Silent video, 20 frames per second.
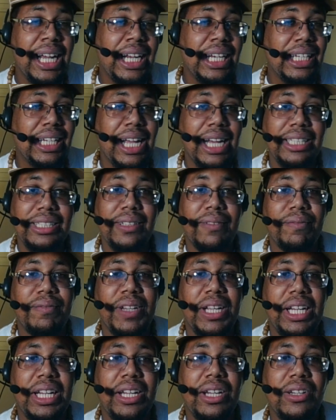like some
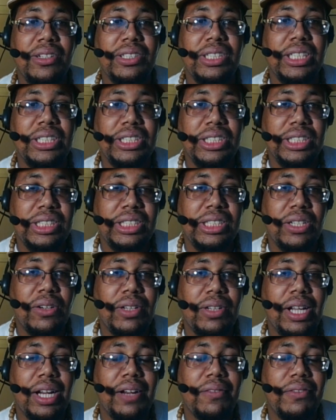videos, and just know
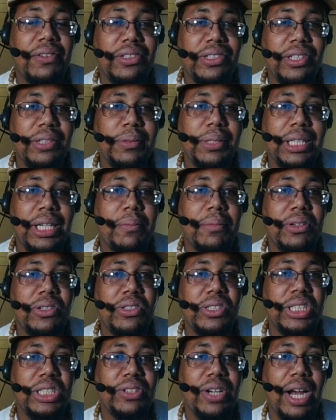that if you do become a new
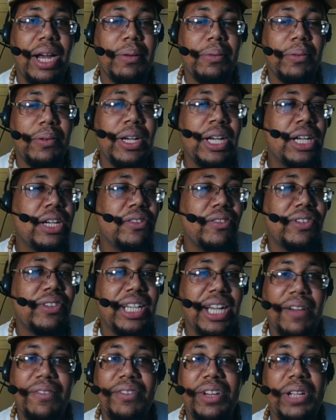subscriber, you
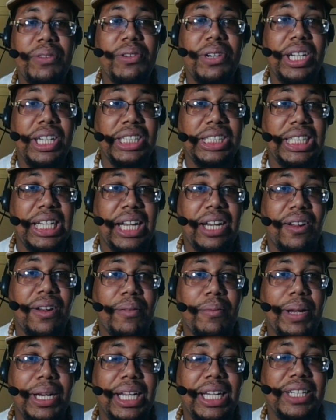definitely will get a shout out on
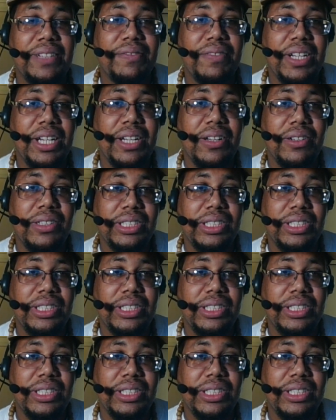my next video.